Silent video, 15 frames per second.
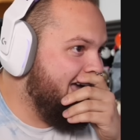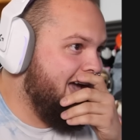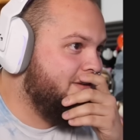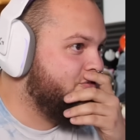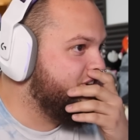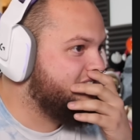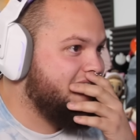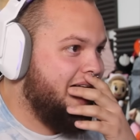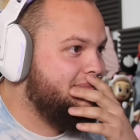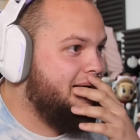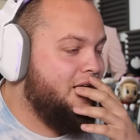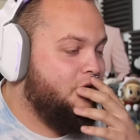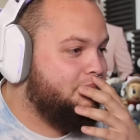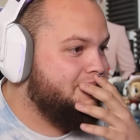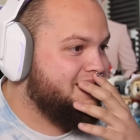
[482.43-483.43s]
Every time
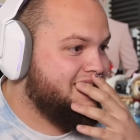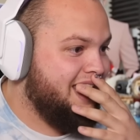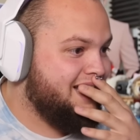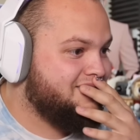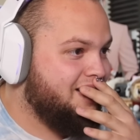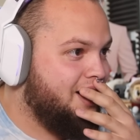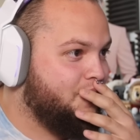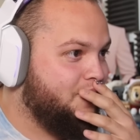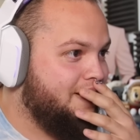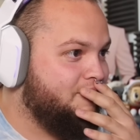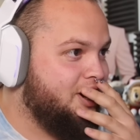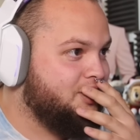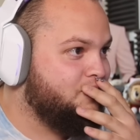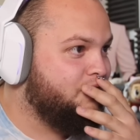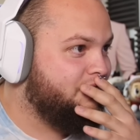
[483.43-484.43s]
I open TikTok, whenever
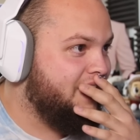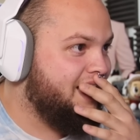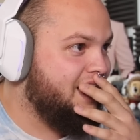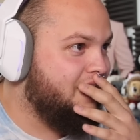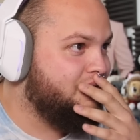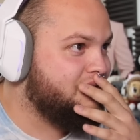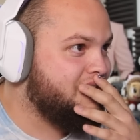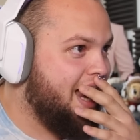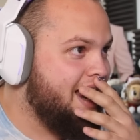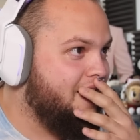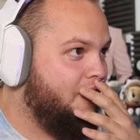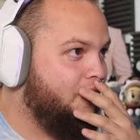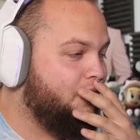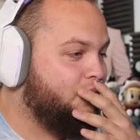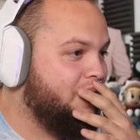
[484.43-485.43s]
I do videos, I
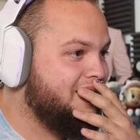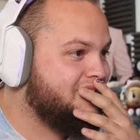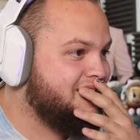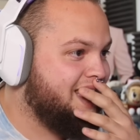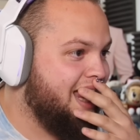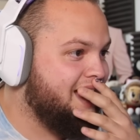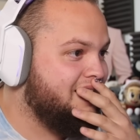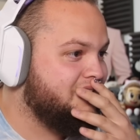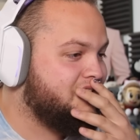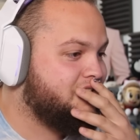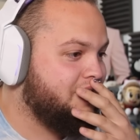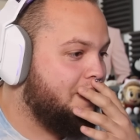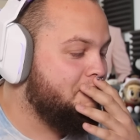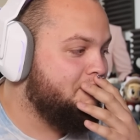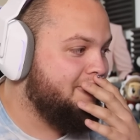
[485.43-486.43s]
always get
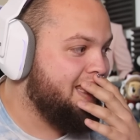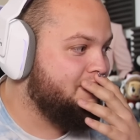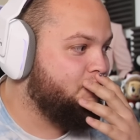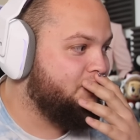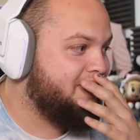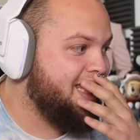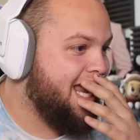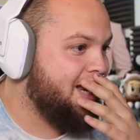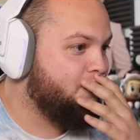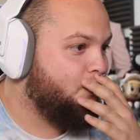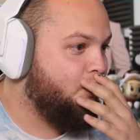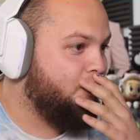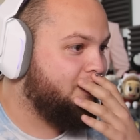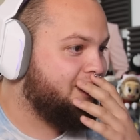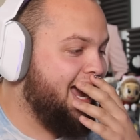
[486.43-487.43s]
some meme with the
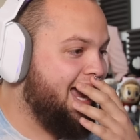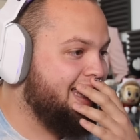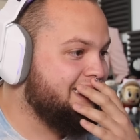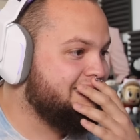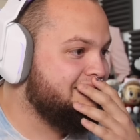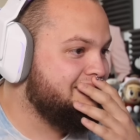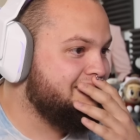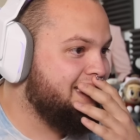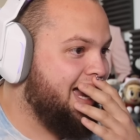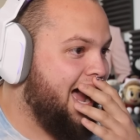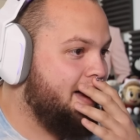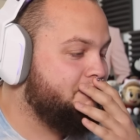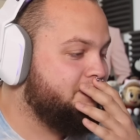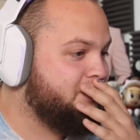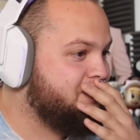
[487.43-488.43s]
N-word, and
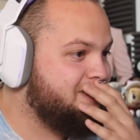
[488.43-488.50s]
I'm